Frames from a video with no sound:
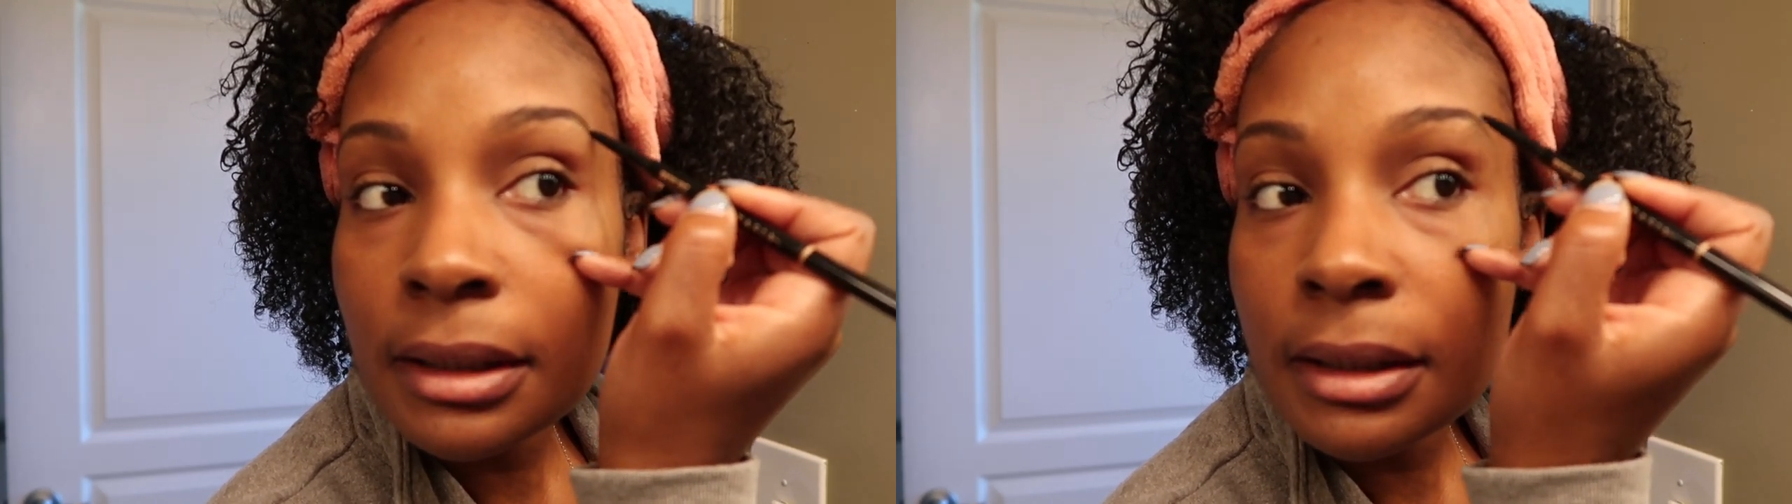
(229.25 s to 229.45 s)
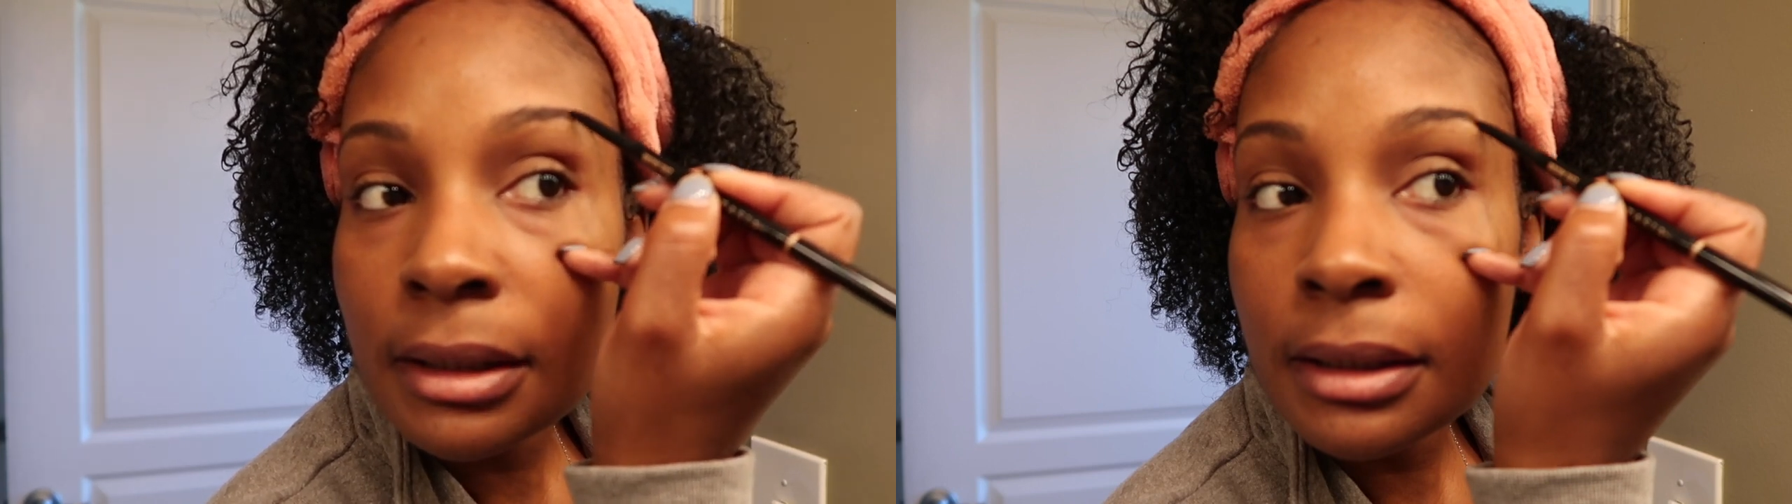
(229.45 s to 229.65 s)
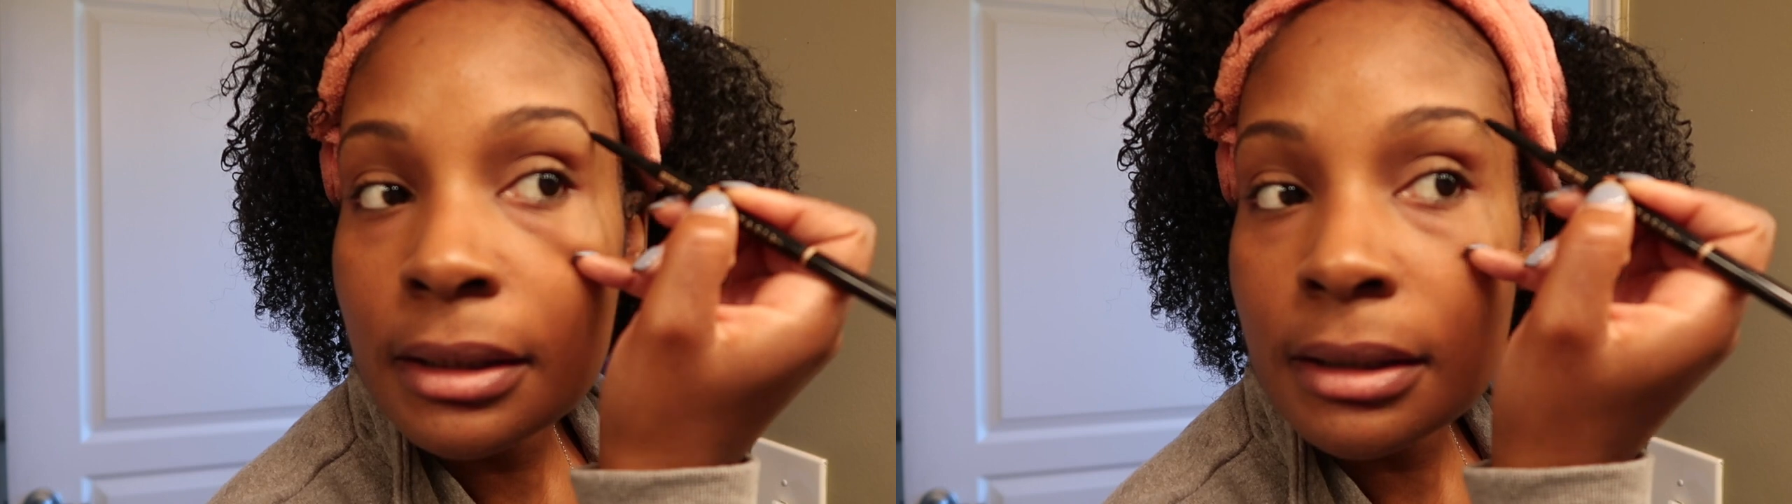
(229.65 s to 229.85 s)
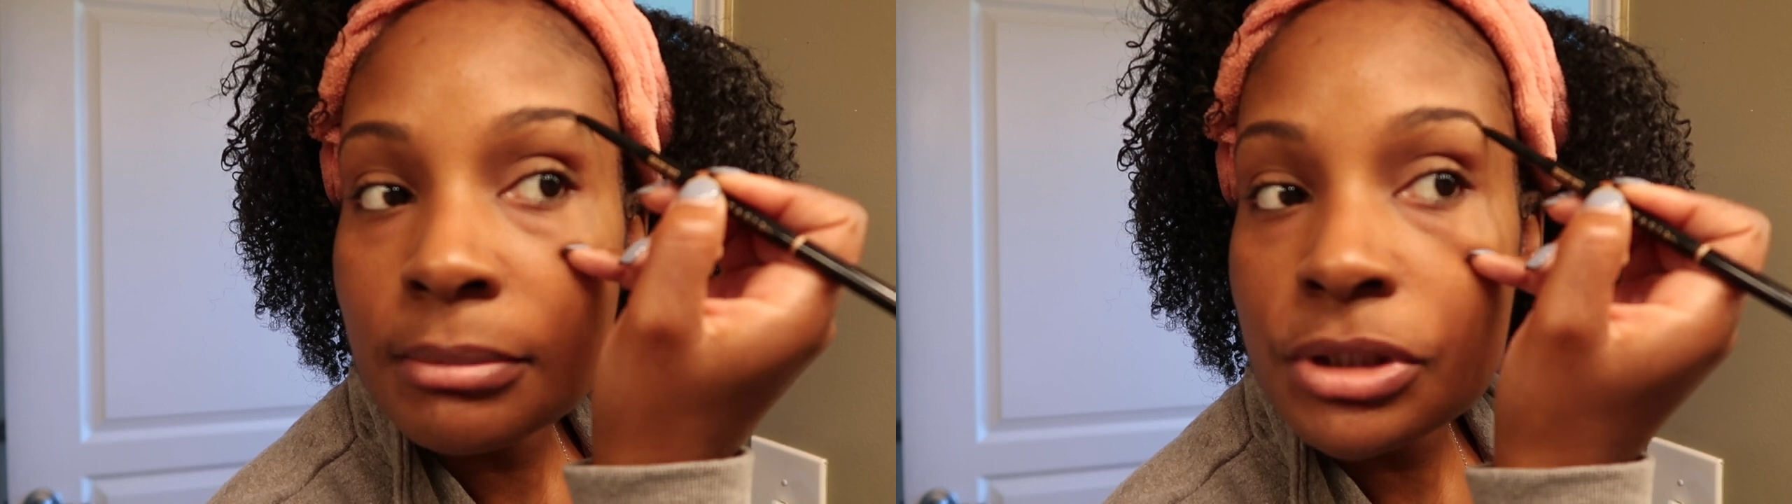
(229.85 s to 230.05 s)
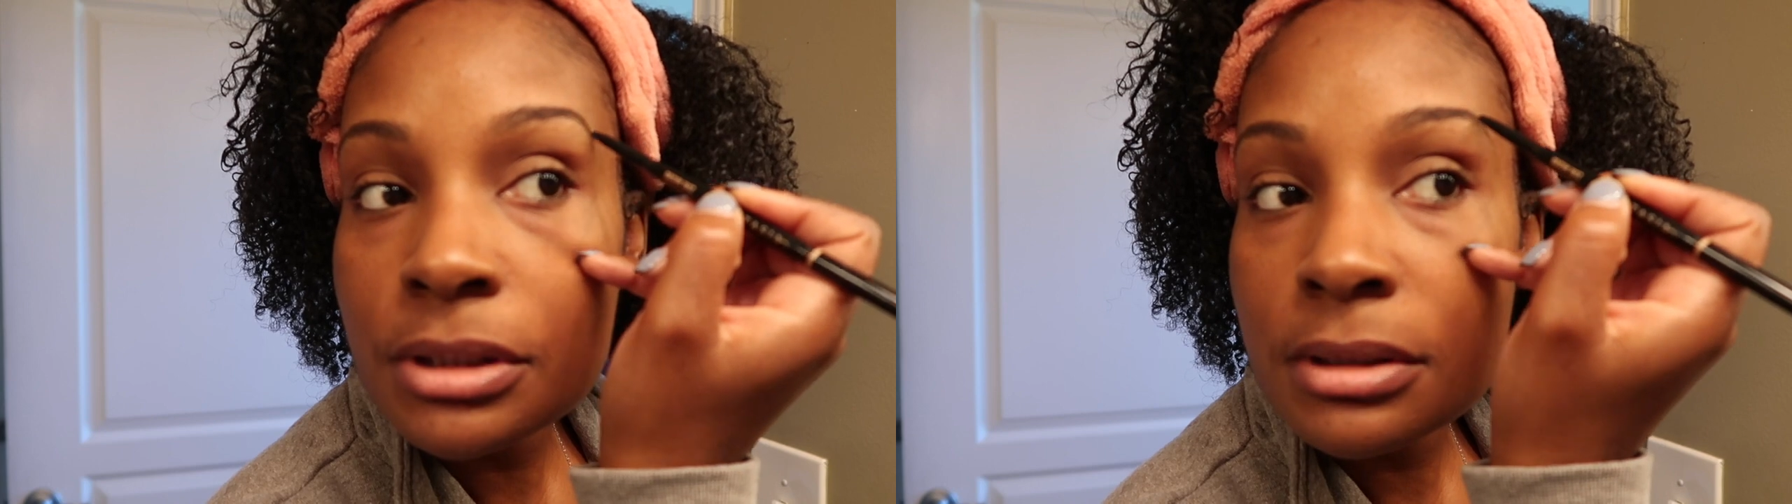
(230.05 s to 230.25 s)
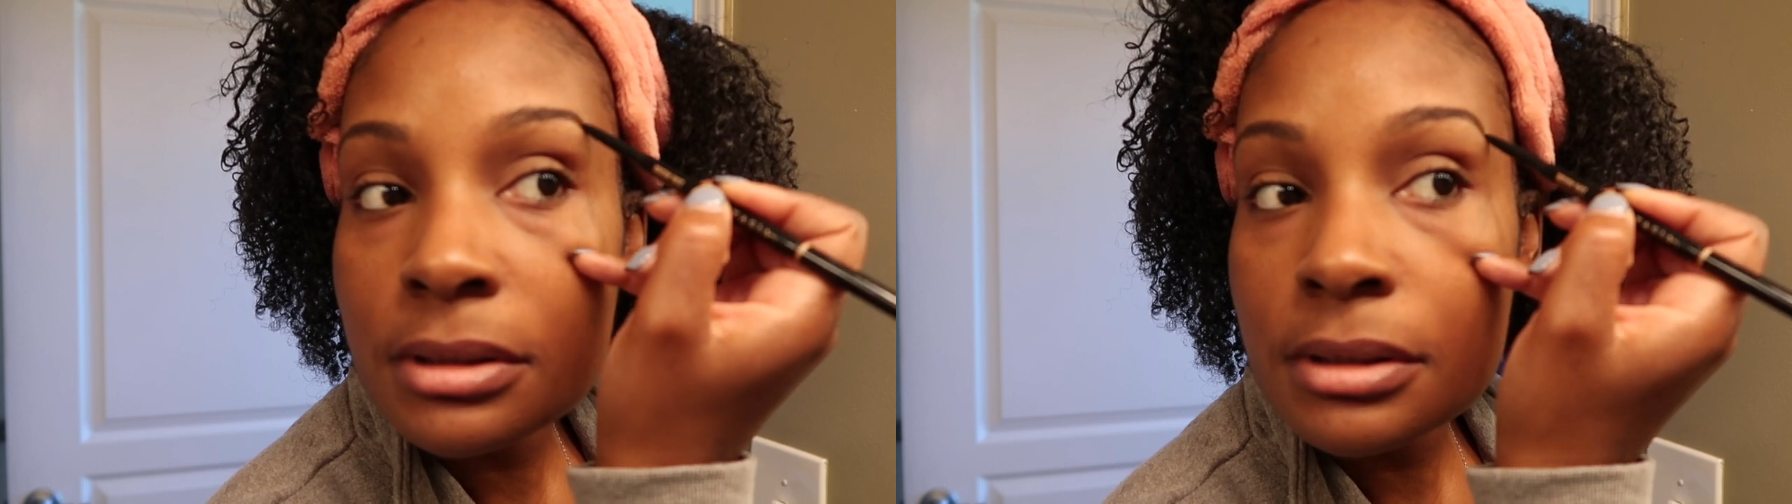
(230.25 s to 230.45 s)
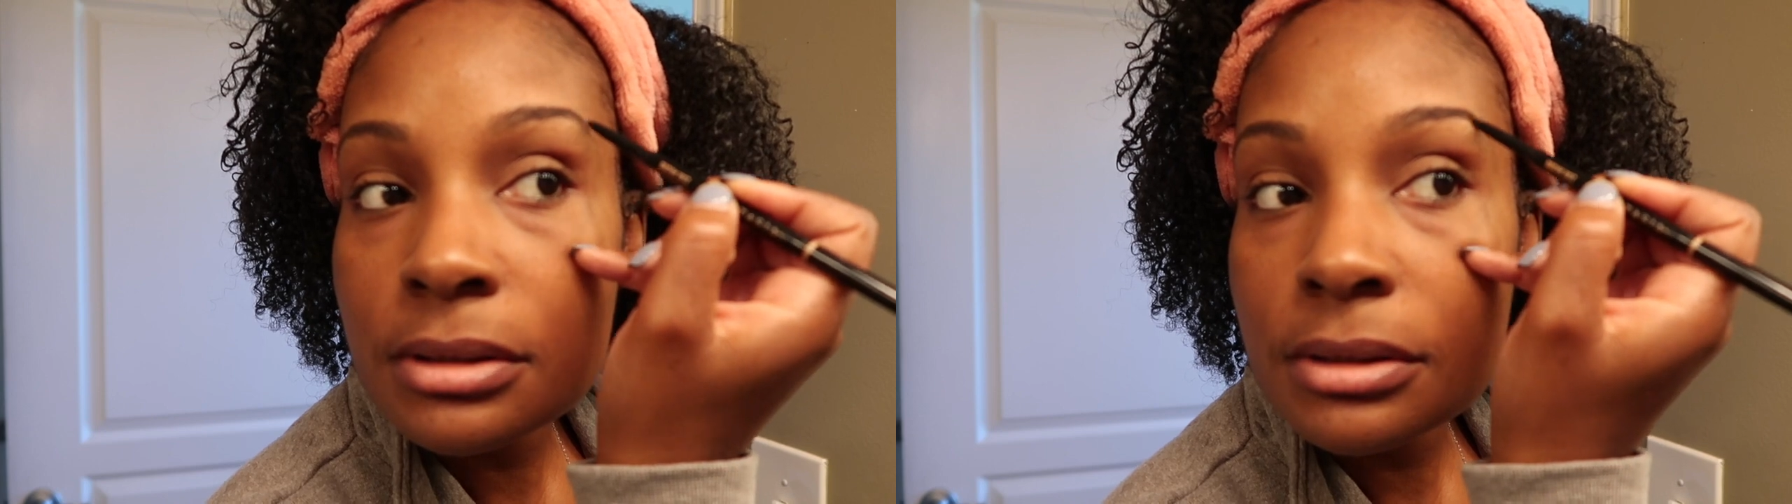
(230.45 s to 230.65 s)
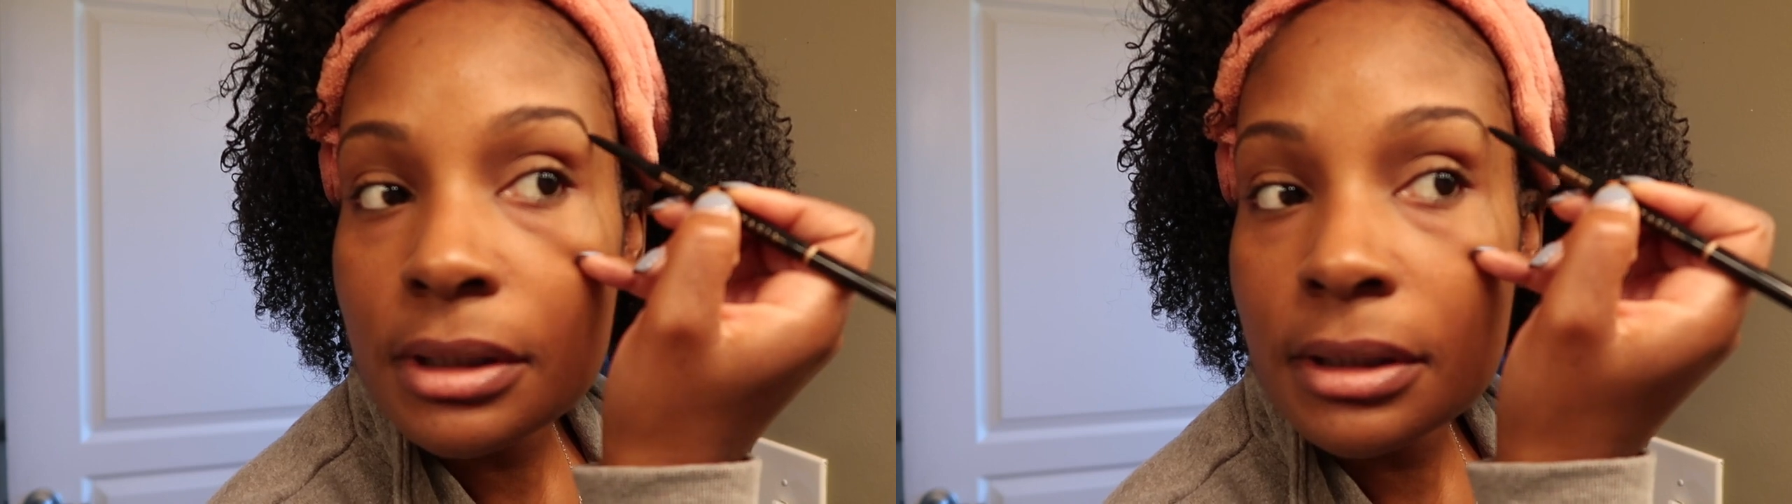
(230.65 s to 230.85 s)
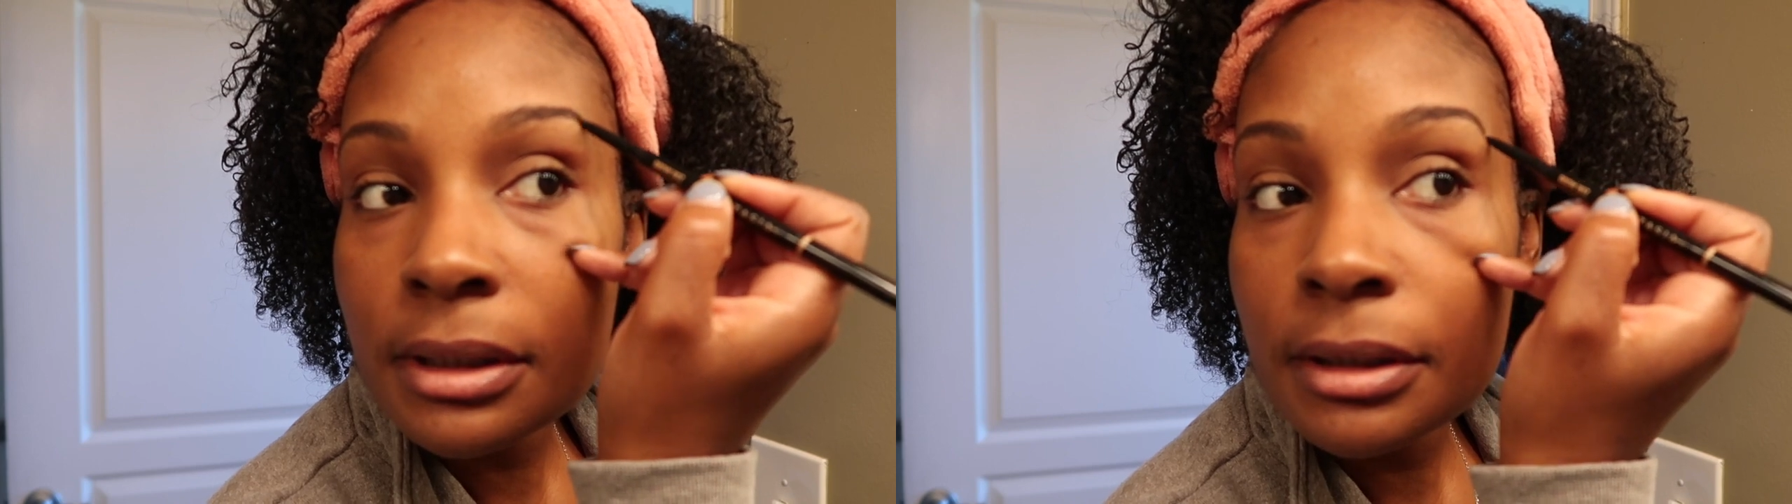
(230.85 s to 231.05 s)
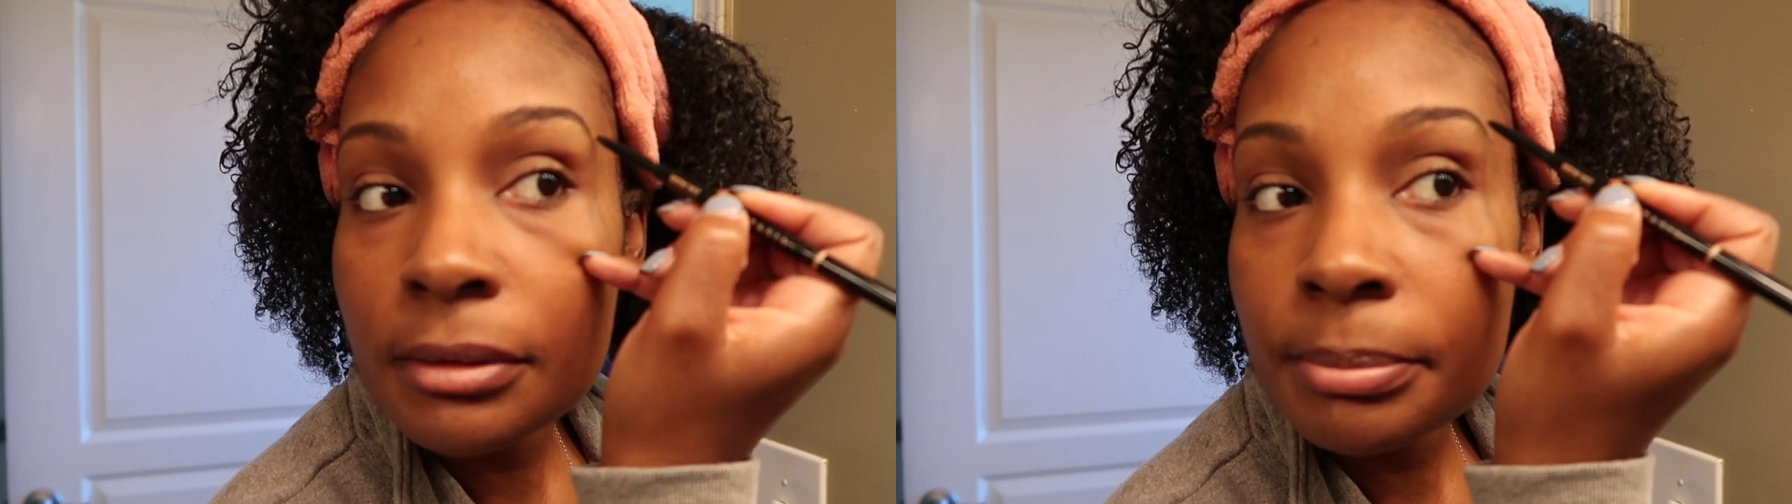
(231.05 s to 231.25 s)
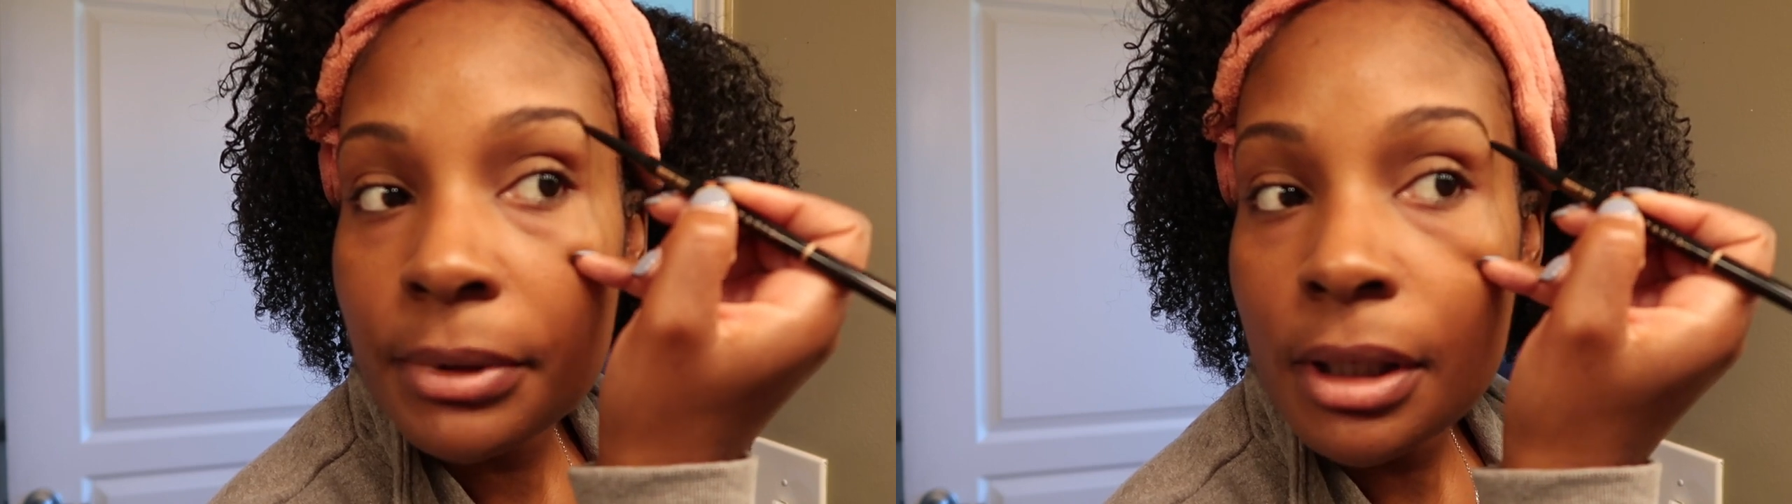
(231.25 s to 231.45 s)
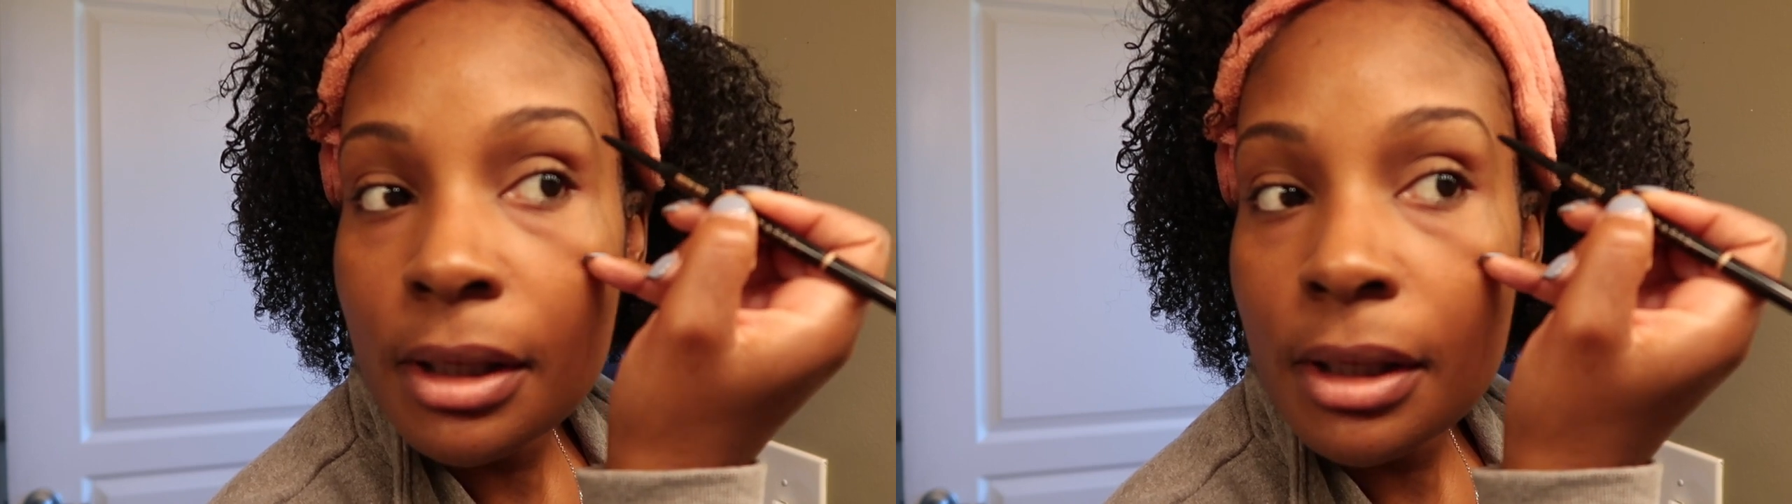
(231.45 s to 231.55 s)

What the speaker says: and I'm just trying to help